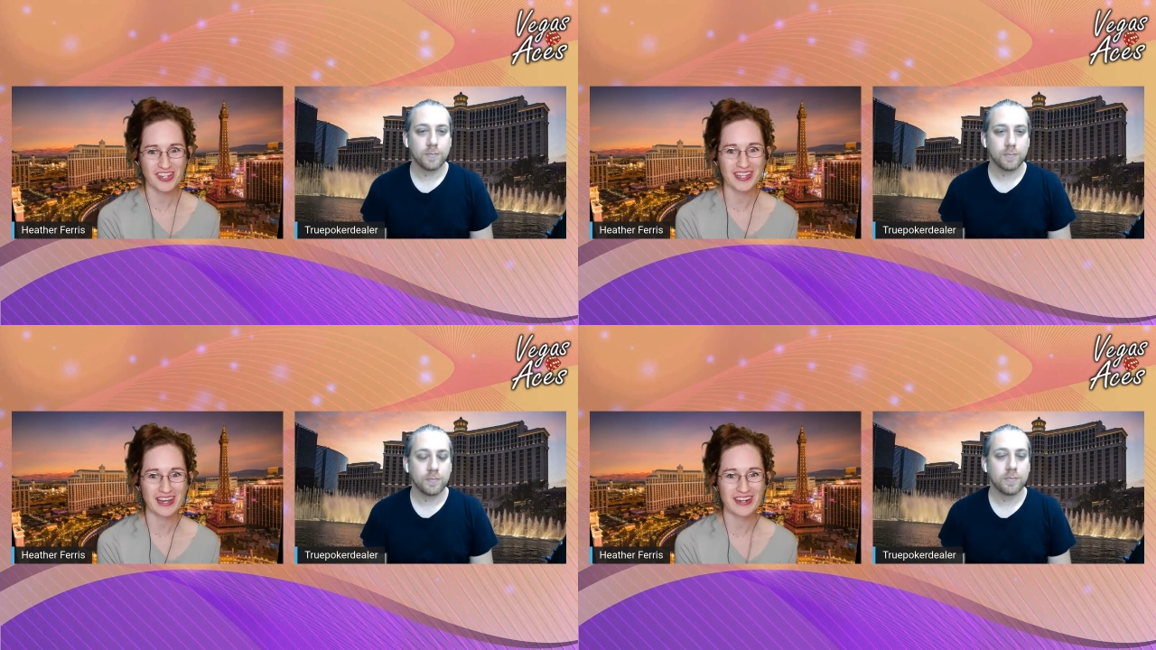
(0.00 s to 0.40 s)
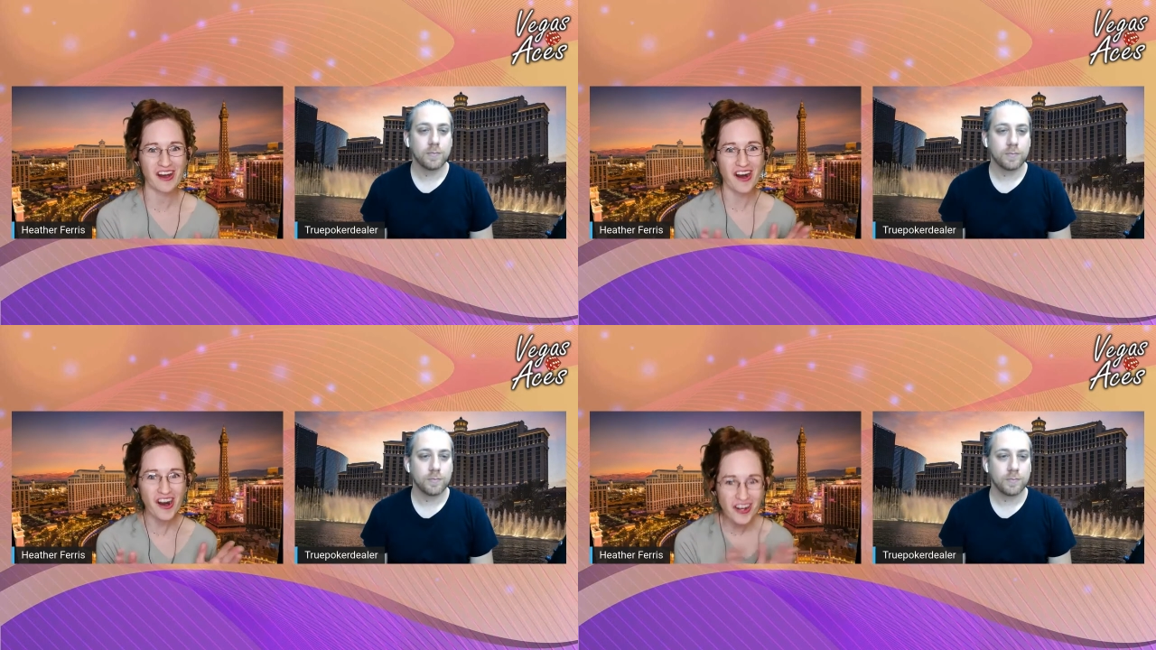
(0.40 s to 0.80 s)
Speaker 1: Check out
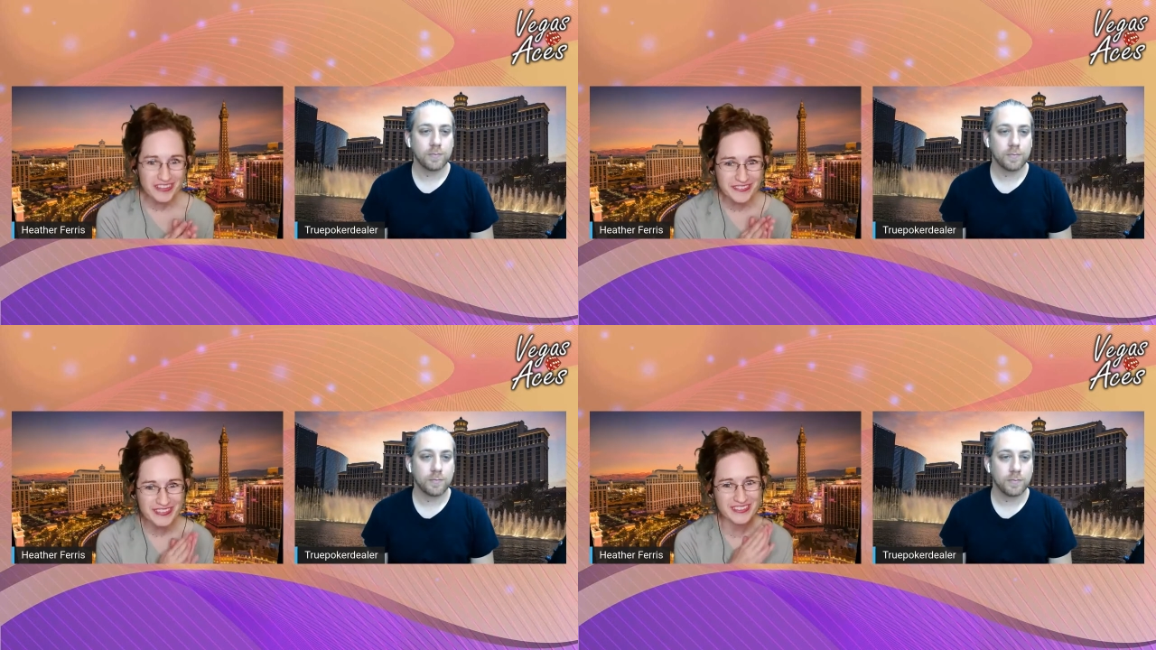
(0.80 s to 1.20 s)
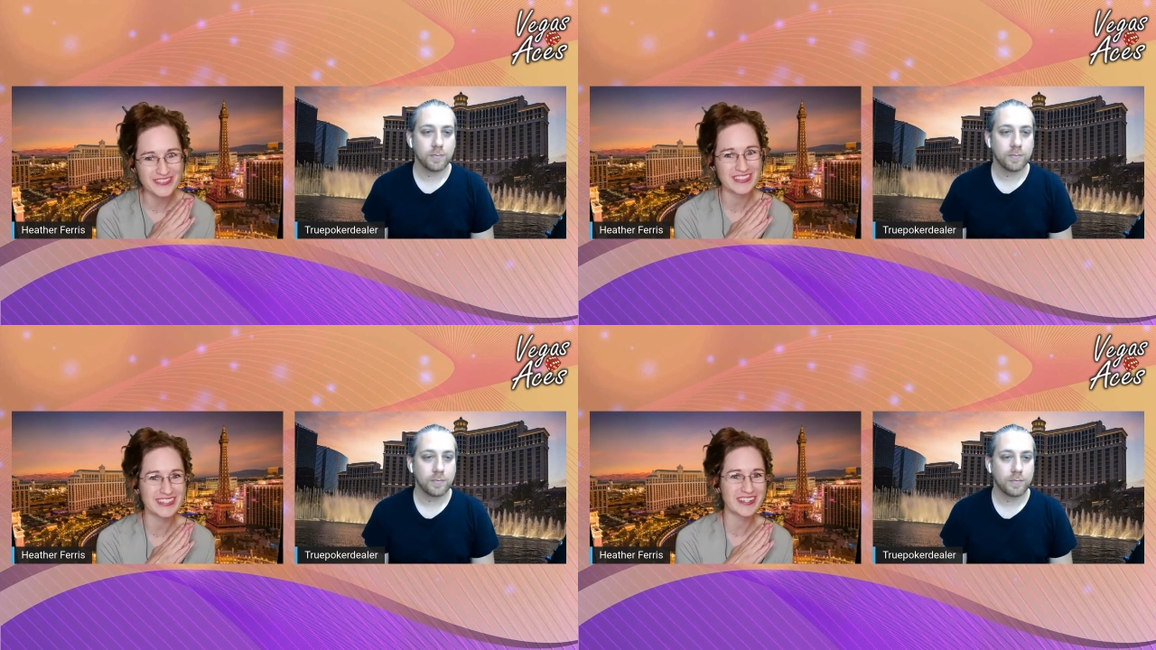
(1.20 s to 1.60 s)
all of
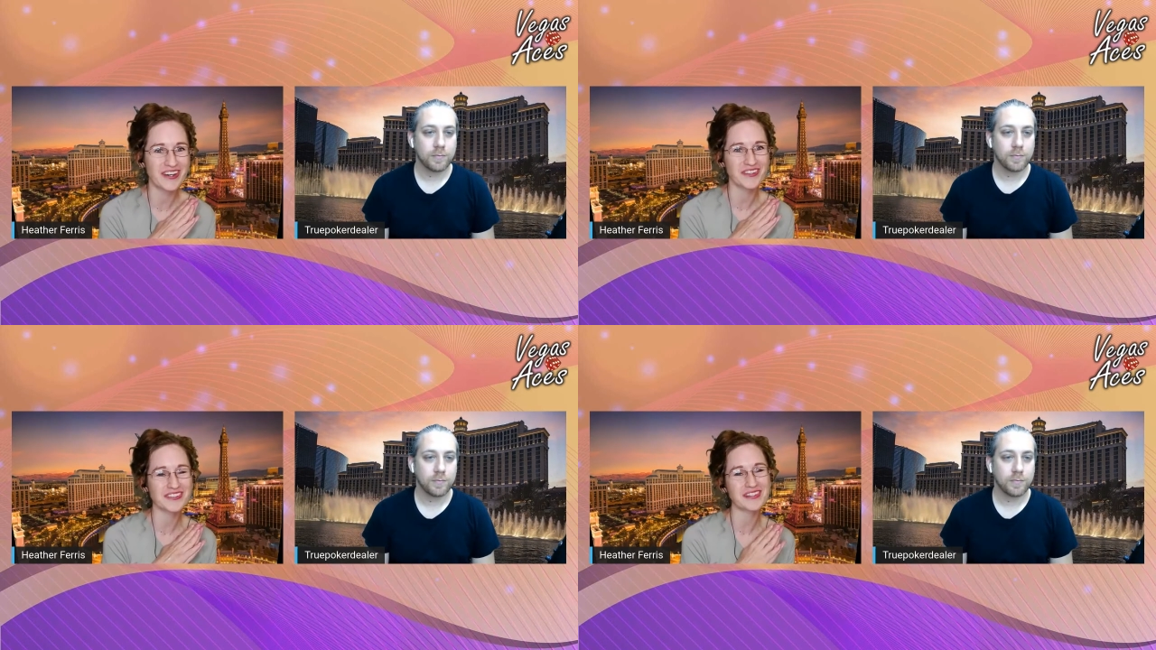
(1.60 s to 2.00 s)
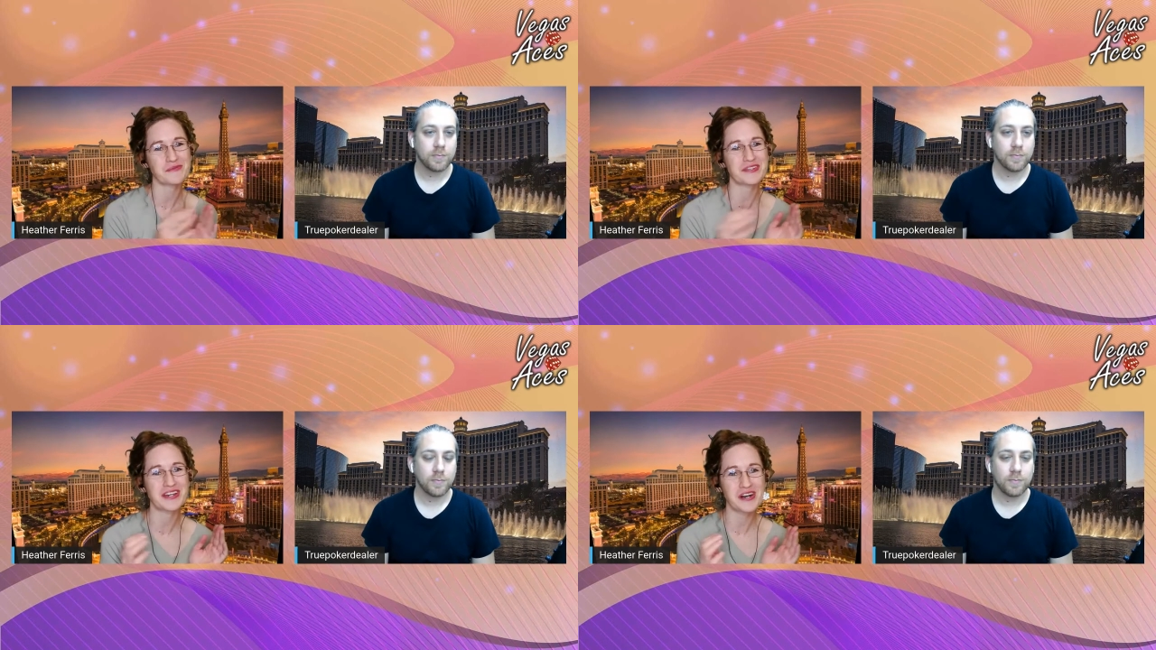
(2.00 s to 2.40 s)
his videos,
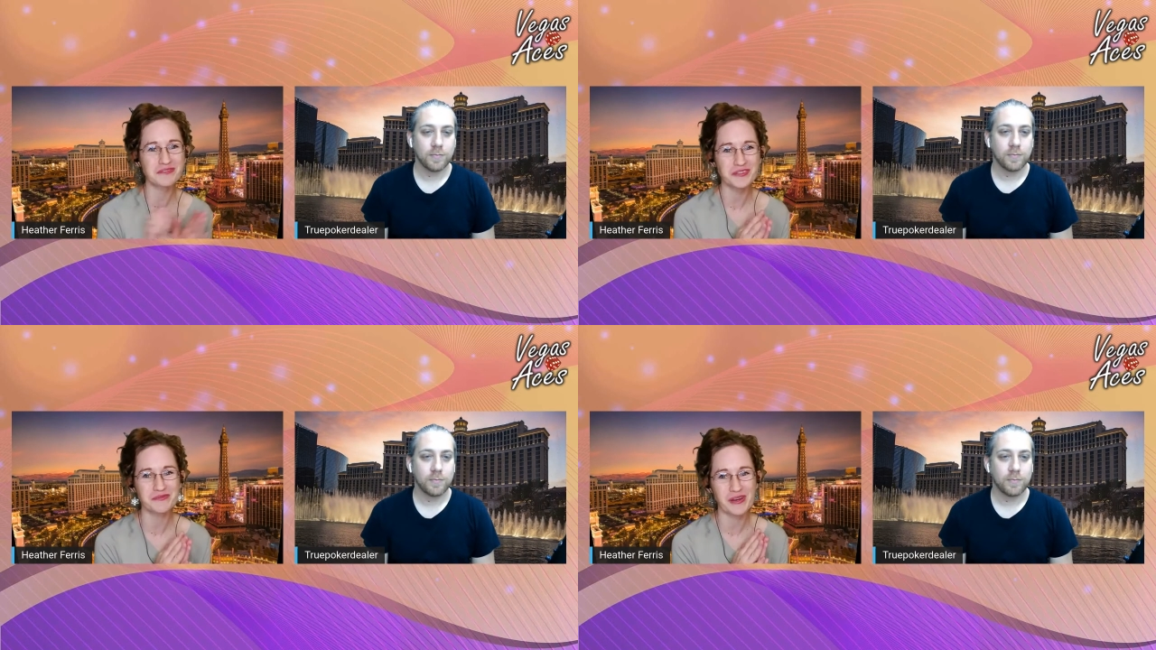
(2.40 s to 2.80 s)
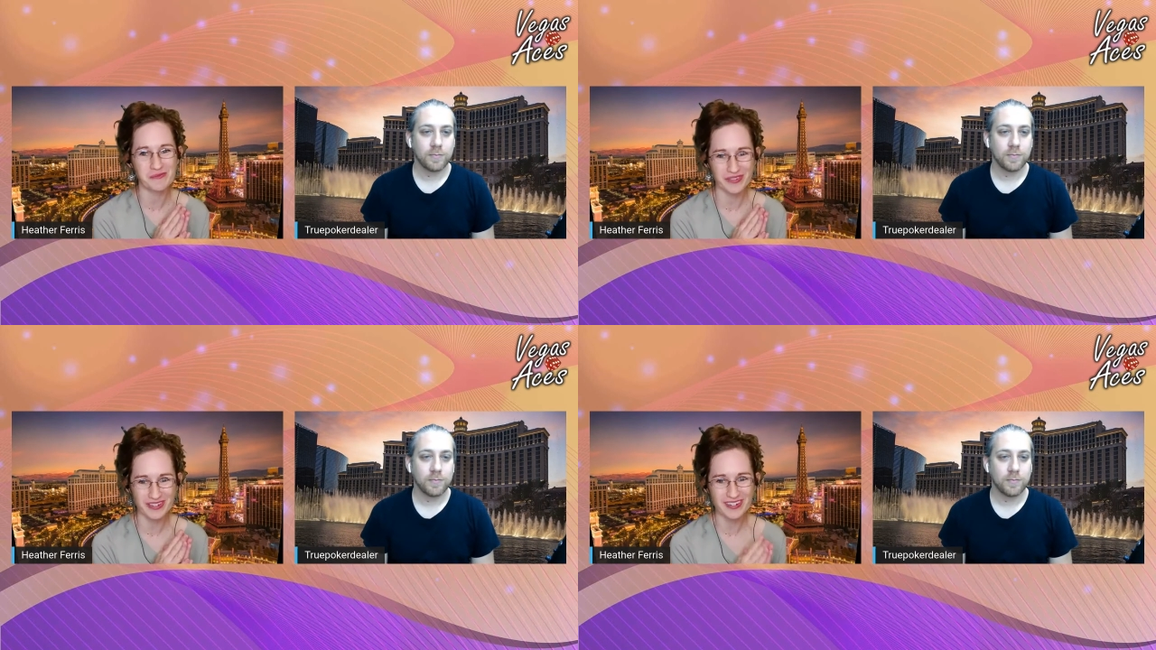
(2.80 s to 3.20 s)
become a
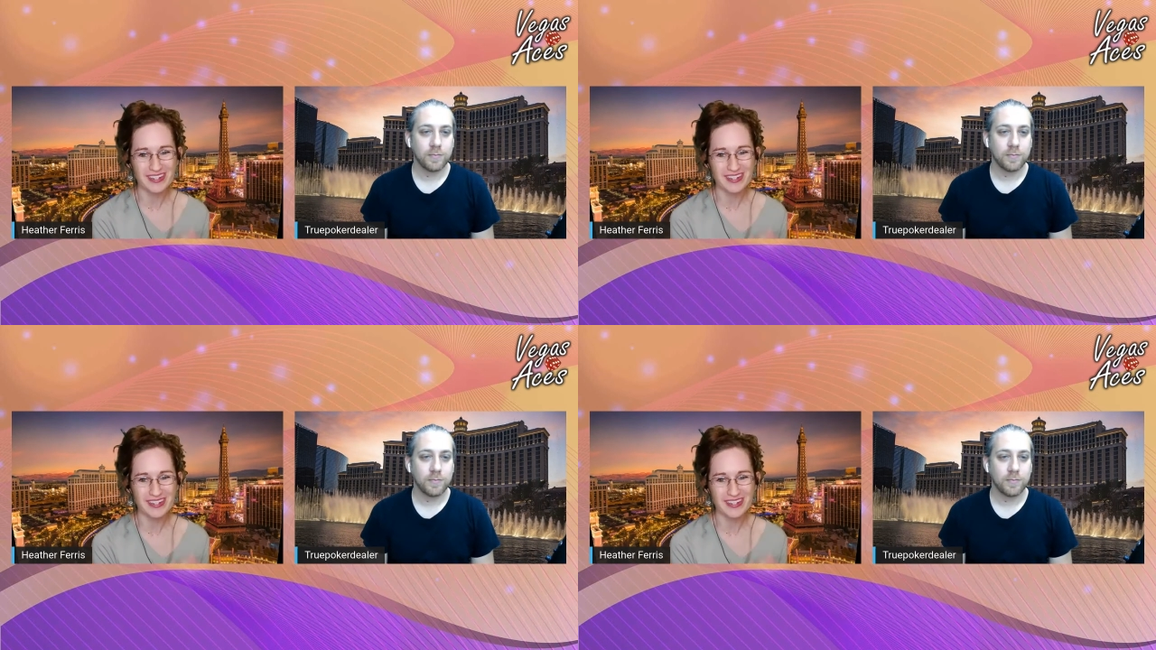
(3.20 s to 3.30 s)
member,